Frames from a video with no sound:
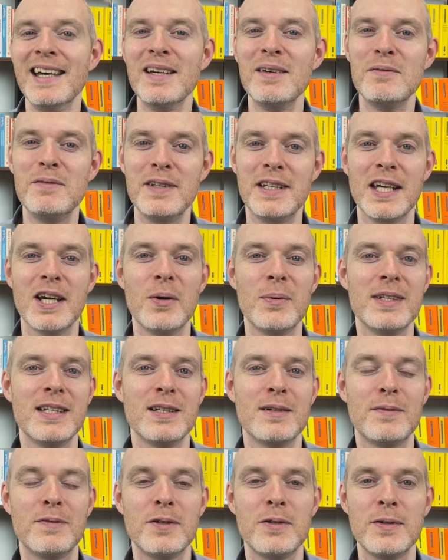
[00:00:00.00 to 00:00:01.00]
video we did
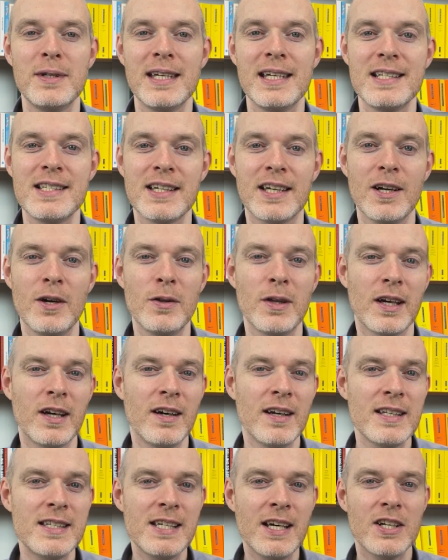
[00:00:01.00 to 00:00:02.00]
a few years ago that
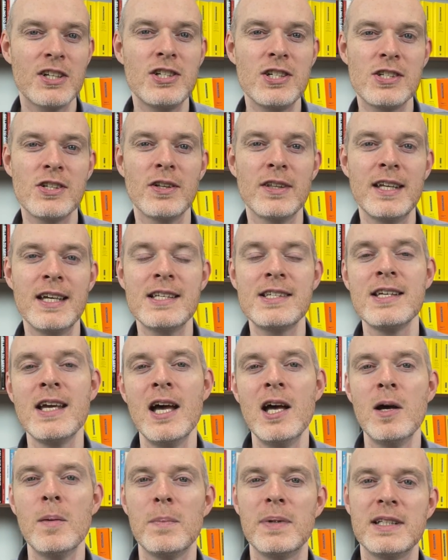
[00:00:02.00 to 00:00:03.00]
kind of touches on this,
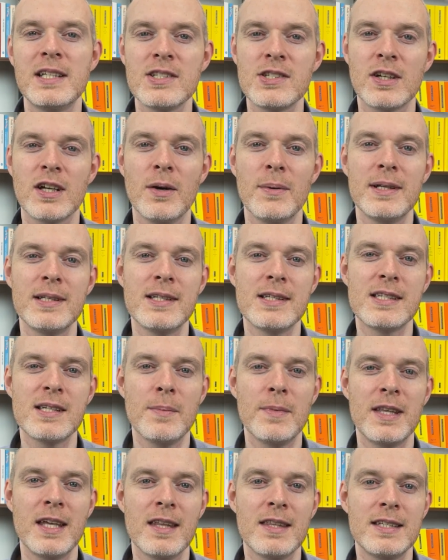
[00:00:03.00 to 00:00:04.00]
but doesn't go into some
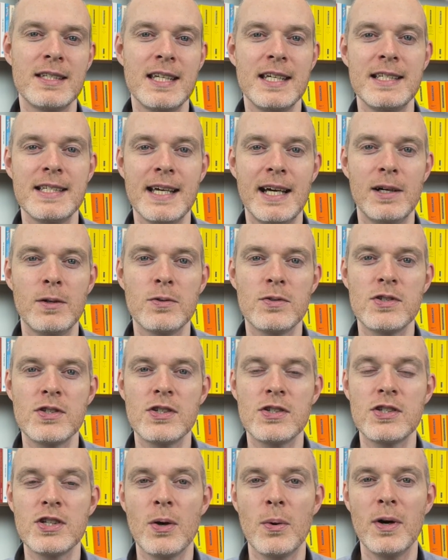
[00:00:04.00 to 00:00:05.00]
of the other details.
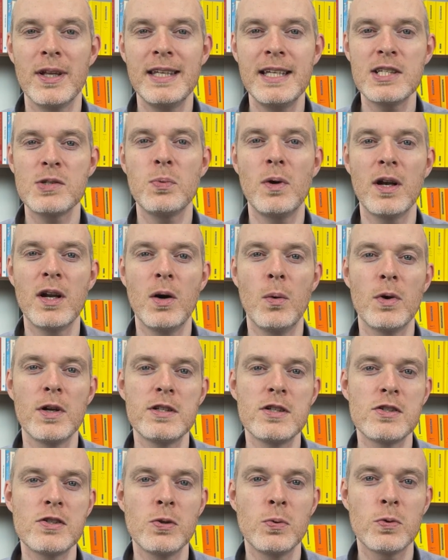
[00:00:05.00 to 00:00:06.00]
So on this one, I wanted
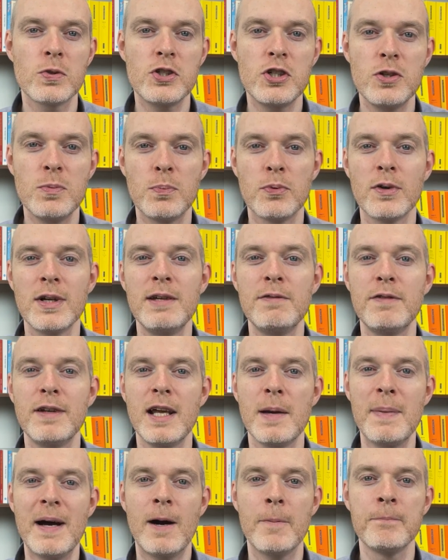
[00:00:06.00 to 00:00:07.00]
to talk to you briefly
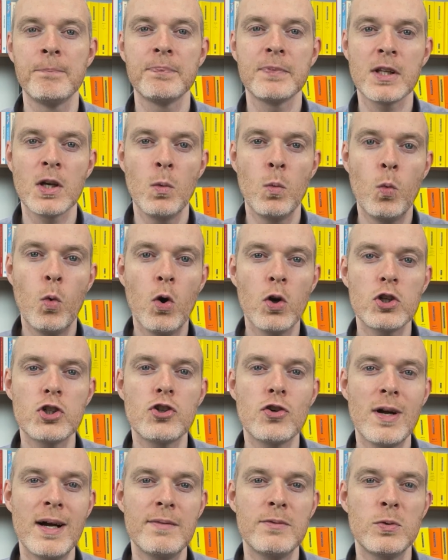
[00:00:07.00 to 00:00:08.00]
about what
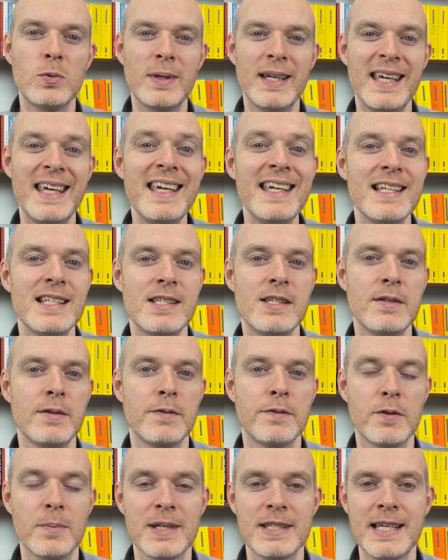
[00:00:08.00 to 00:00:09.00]
travel is
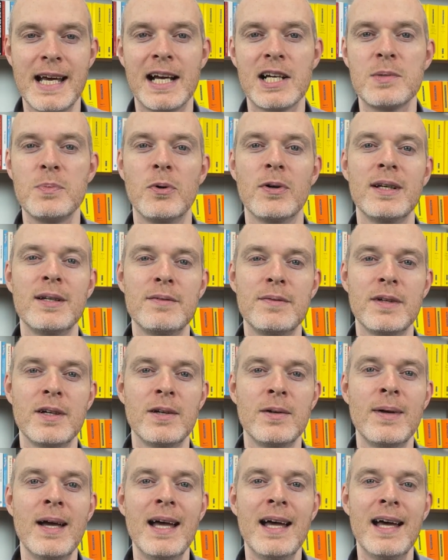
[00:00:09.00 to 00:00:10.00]
from a tax point of view